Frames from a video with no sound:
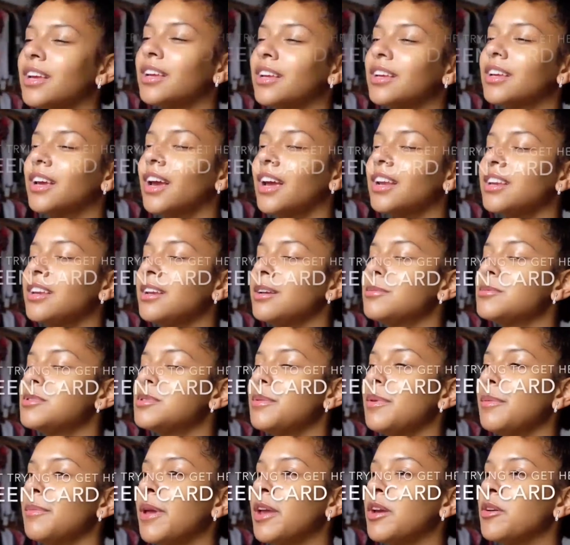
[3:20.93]
I need him to
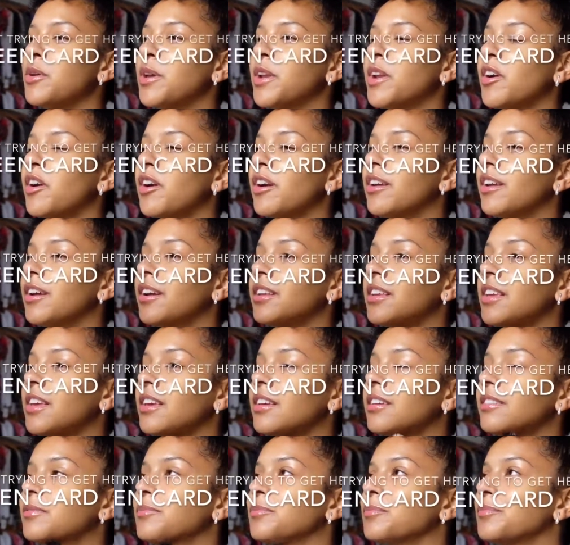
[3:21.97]
be my green card honey.